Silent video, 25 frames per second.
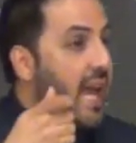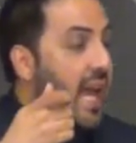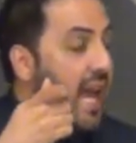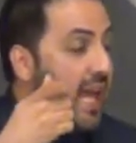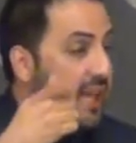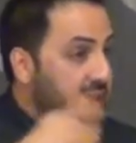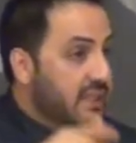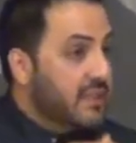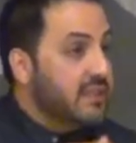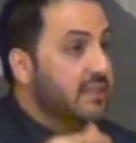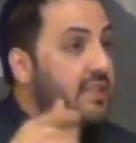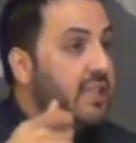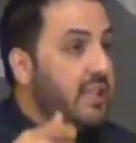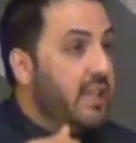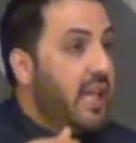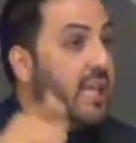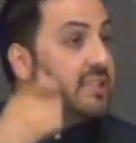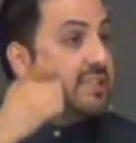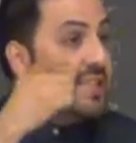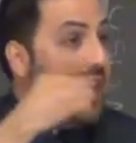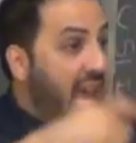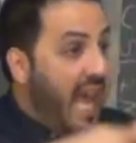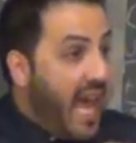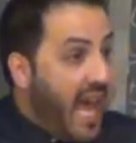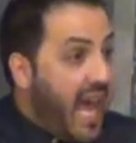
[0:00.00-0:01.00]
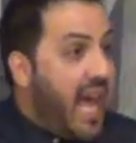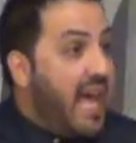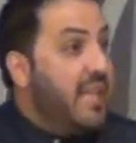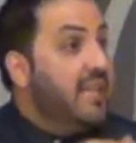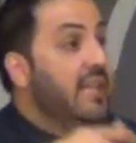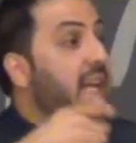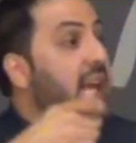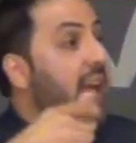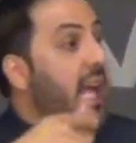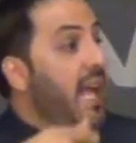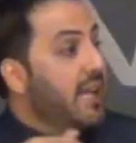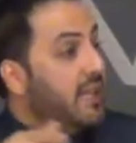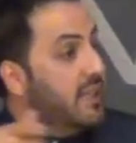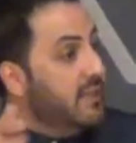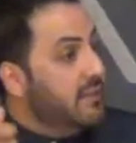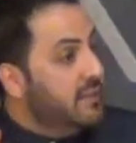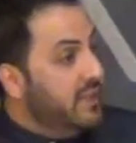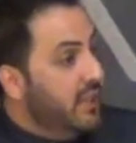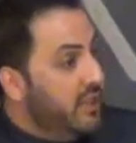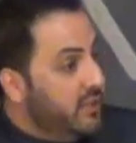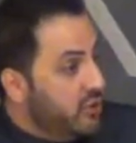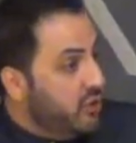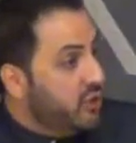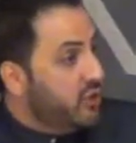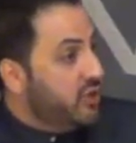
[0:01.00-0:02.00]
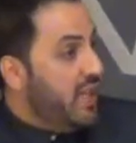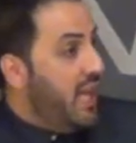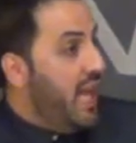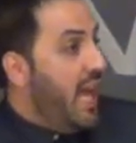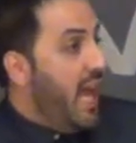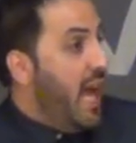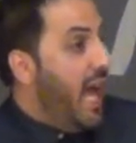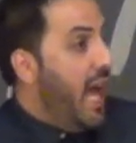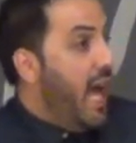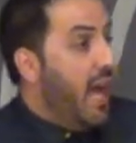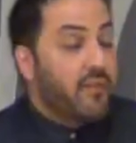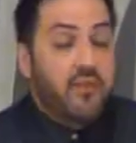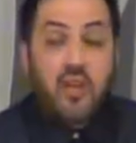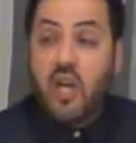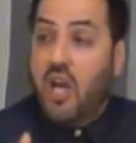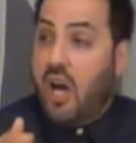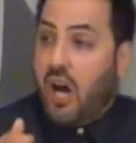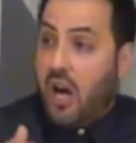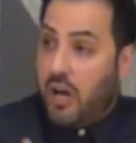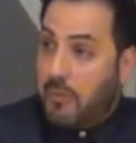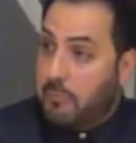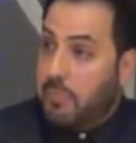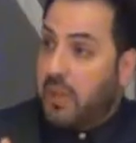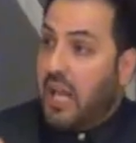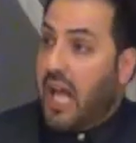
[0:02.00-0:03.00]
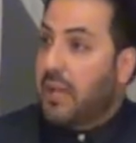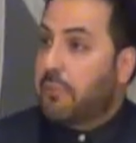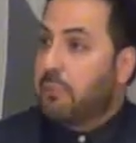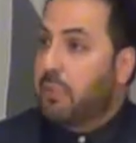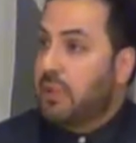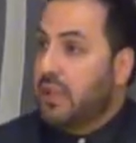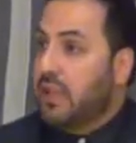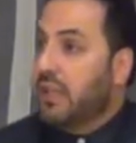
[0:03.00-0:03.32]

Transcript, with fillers: and has had and continues to have on black